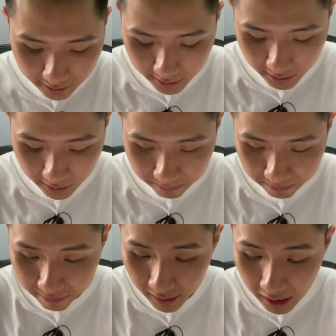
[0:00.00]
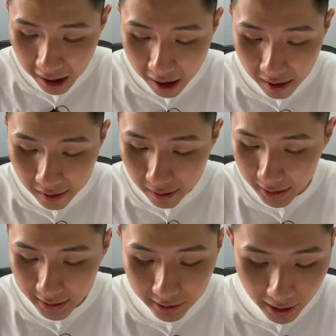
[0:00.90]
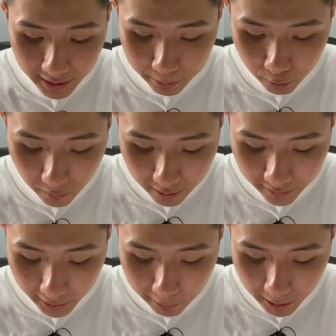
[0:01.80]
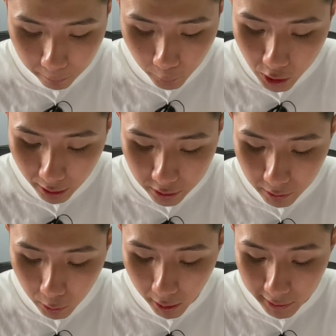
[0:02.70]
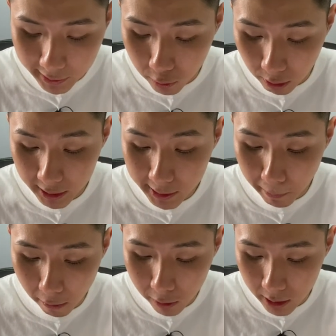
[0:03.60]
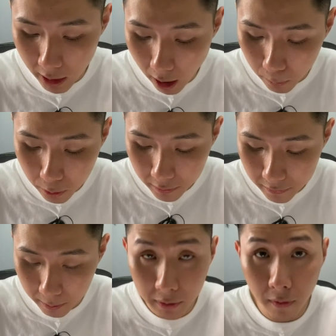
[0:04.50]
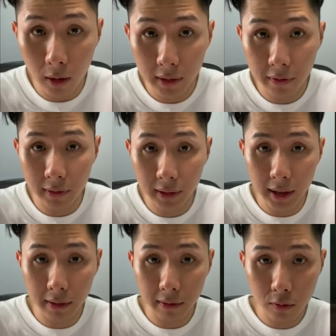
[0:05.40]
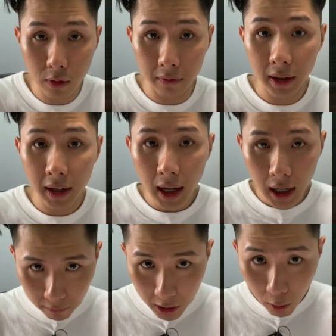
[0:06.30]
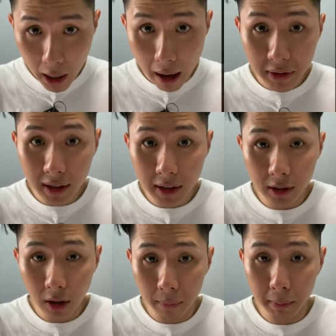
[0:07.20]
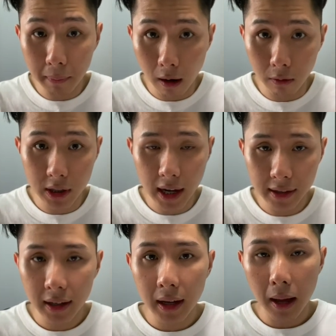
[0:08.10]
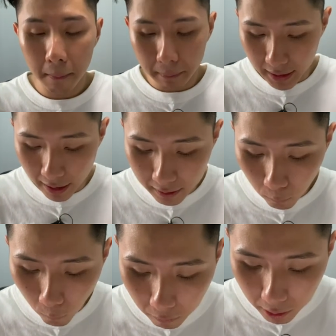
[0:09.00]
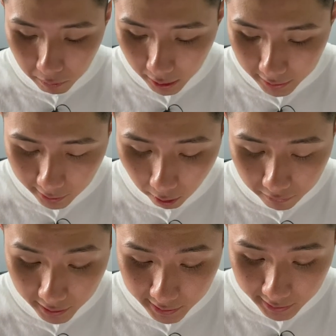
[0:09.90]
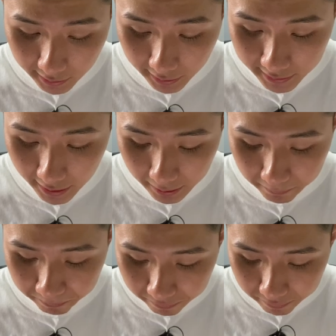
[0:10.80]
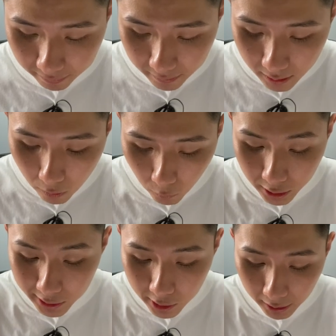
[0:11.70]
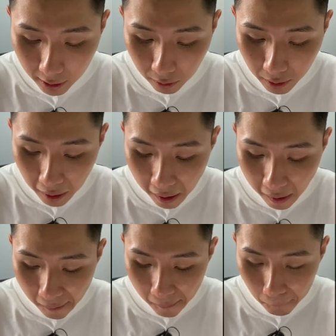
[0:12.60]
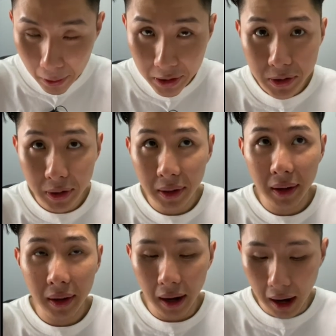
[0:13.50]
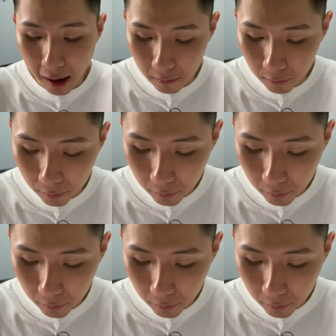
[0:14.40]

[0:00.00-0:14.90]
D. Right, so let's move on. Next one, which action requires the greatest power output from the fault plate trough? Even though we haven't learned the topic power yet, but then one way we can solve this is that we just check out which, so